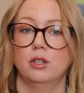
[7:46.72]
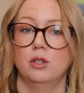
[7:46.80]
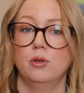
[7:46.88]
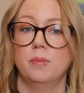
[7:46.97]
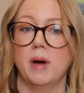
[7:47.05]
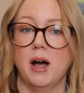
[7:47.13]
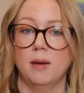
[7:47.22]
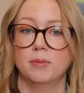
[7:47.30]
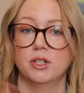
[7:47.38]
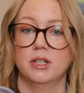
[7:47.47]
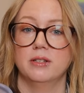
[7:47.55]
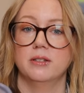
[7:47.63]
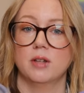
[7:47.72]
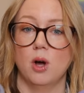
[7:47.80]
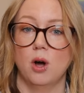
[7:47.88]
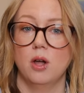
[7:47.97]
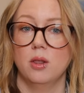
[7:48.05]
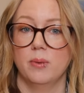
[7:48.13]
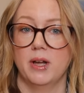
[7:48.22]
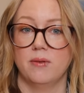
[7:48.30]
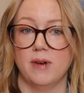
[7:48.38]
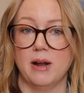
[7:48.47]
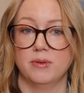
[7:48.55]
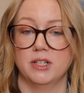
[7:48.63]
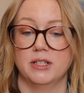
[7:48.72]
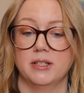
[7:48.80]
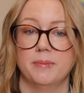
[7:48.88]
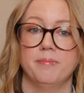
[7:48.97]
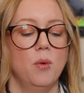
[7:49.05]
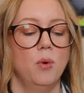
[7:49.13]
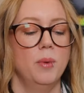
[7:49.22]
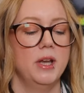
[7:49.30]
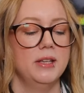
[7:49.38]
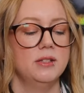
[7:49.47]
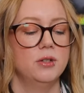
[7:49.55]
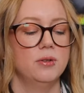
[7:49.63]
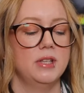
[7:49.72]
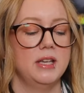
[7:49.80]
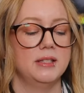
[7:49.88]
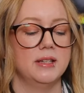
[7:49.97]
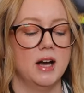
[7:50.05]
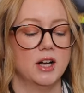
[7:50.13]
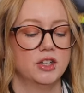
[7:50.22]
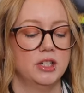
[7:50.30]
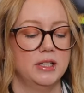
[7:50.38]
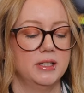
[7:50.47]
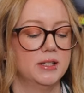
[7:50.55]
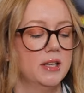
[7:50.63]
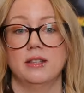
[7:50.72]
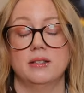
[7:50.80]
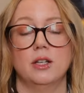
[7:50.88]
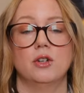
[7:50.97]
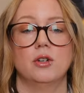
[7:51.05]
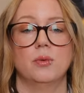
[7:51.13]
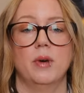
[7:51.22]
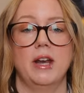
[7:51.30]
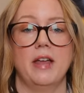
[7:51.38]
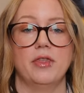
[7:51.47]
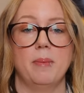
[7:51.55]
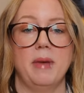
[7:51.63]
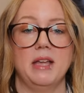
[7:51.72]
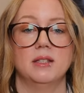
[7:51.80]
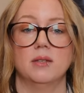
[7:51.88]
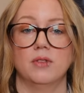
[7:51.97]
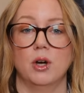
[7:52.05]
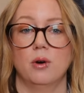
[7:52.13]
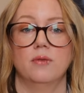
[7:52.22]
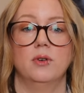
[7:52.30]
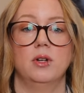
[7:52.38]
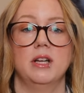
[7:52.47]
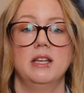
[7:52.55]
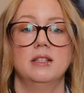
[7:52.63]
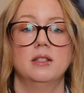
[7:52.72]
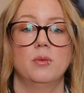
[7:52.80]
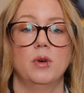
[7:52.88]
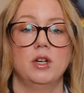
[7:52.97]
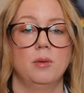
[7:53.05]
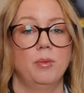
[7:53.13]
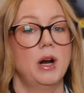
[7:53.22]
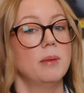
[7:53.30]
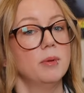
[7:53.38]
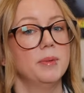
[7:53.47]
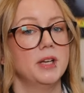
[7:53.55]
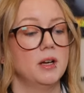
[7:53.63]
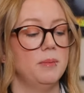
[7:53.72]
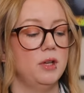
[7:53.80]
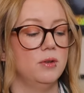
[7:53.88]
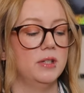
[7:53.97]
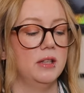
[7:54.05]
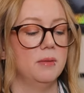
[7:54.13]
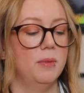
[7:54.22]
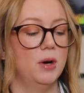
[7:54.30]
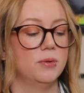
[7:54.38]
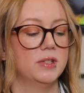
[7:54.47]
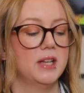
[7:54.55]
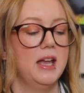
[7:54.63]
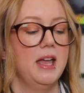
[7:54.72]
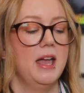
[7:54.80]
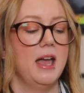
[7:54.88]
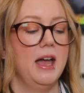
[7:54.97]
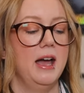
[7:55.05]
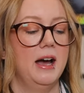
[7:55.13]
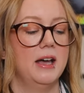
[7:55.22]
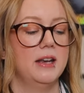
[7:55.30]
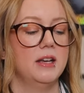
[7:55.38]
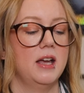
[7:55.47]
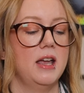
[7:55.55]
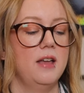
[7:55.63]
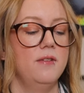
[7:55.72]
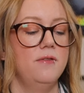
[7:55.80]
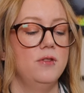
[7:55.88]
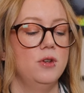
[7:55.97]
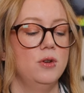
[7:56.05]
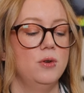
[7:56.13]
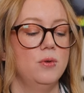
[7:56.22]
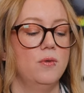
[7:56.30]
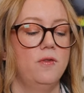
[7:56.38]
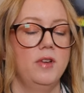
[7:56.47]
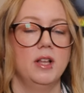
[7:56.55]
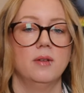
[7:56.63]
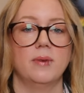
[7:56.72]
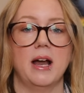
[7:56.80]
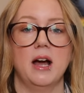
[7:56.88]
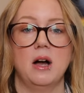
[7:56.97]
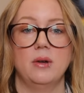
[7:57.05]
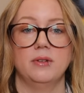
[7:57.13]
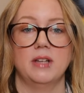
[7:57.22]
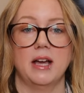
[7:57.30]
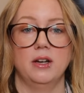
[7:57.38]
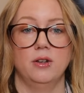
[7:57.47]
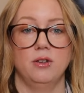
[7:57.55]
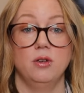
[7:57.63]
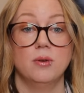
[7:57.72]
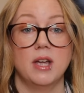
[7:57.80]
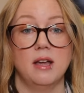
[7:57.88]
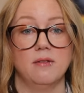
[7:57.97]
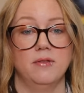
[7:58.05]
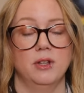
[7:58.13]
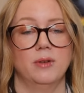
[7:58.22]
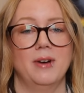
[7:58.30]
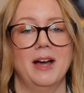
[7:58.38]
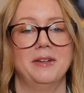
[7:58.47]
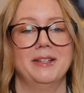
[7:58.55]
loop options all the way around it. When we get to these notches, the centered one at the base of the oval is the one you're probably gonna be using the most. And if you feel around, I know you can't feel around